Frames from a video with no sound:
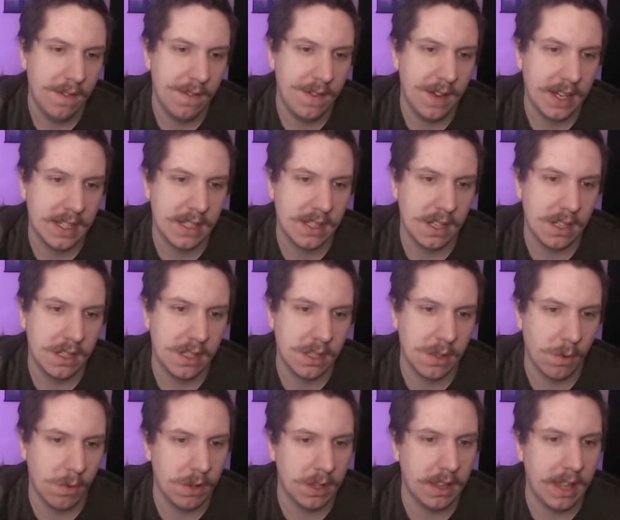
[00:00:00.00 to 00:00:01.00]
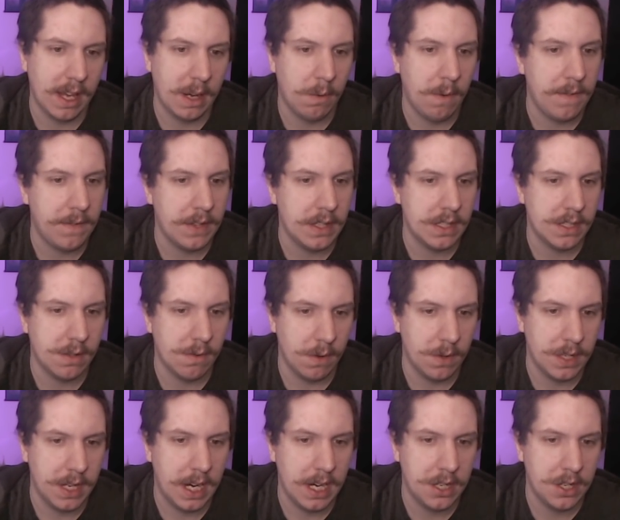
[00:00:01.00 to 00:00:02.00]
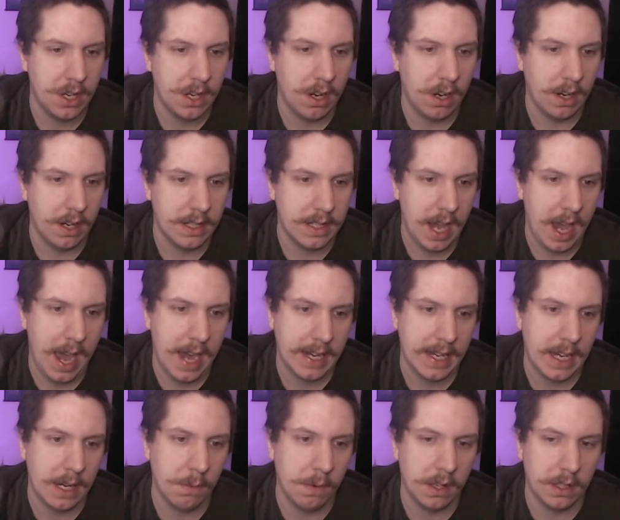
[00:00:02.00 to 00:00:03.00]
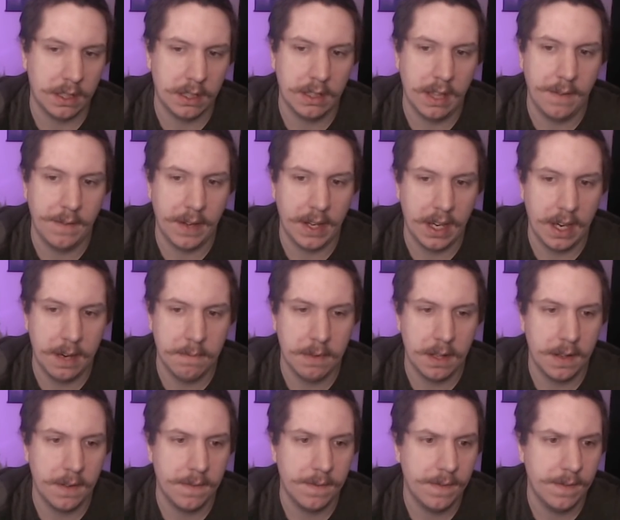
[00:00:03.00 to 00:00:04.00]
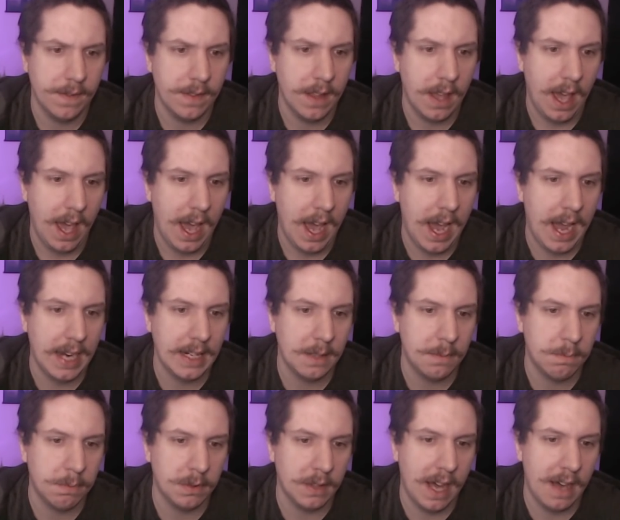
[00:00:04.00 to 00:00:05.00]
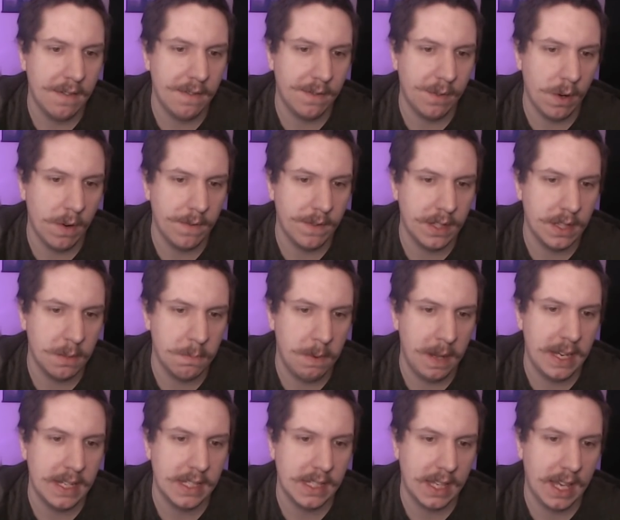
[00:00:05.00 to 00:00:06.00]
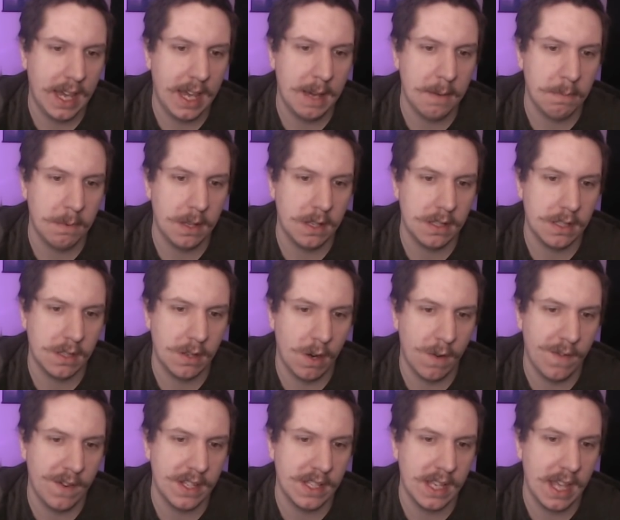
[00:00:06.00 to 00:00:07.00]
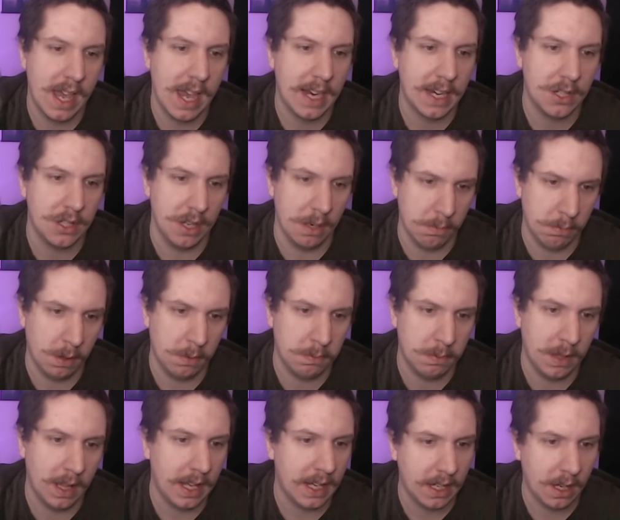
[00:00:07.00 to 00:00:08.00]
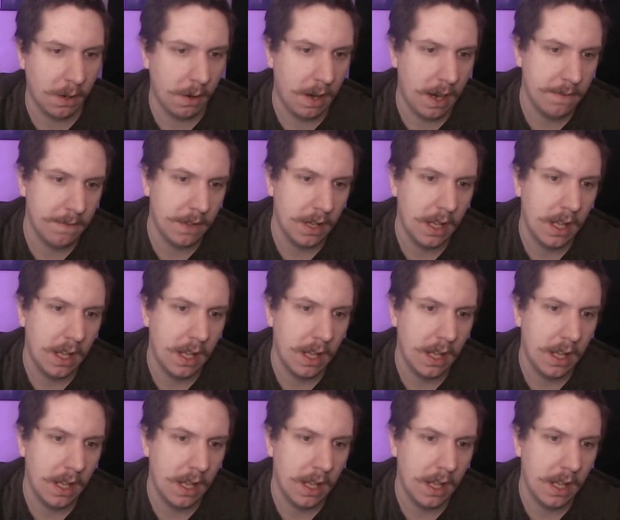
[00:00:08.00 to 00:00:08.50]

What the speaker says: Fixed sword-like weapons rotation on attacking while climbing up. Added platform to the base camp surface egg ship while playing co-op.